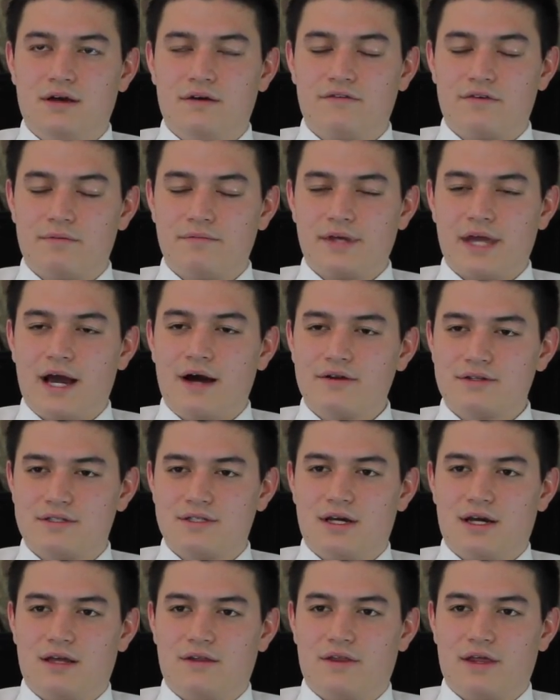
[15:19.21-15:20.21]
From the
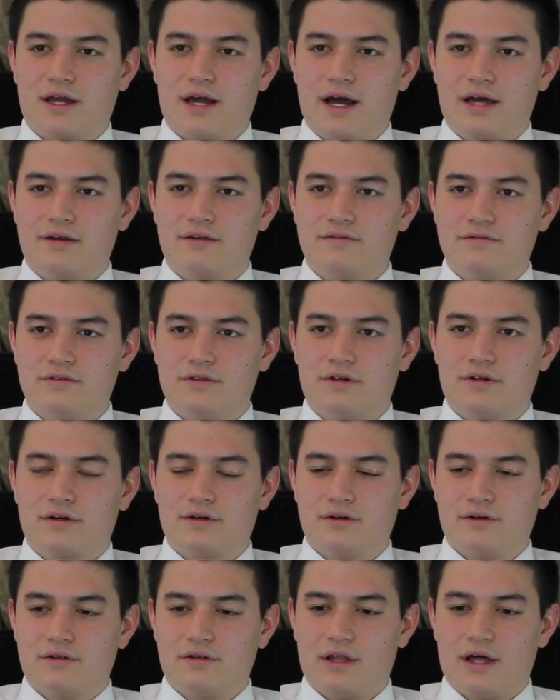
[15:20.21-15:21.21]
outside, they kind of
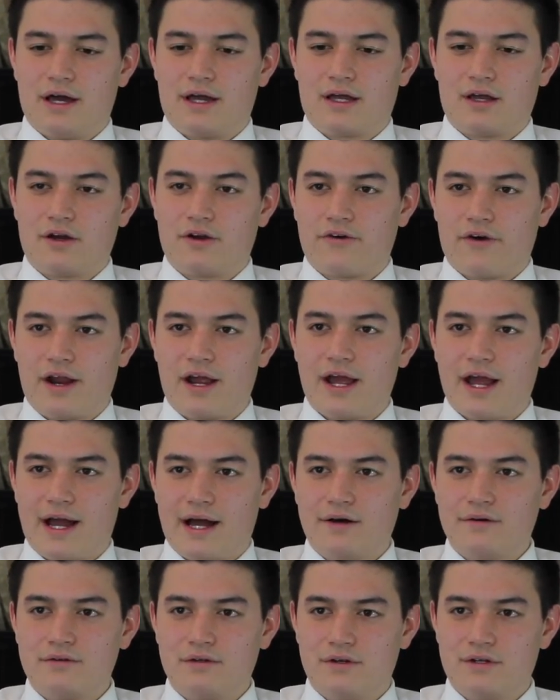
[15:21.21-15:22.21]
look like a
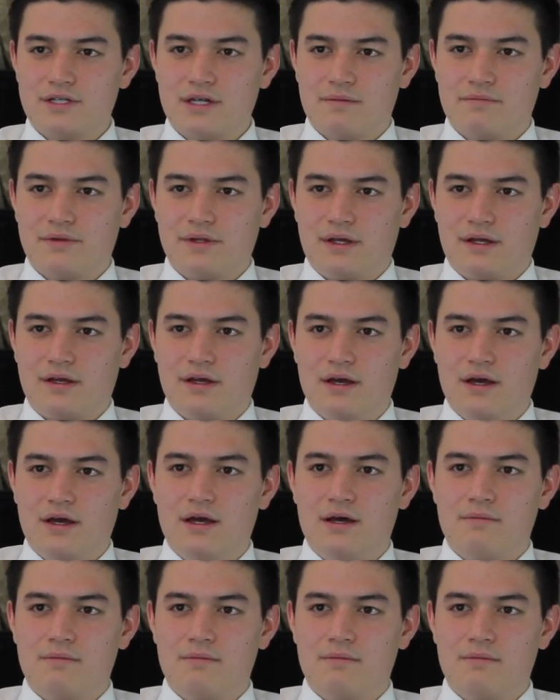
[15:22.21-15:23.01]
Greyhound or something,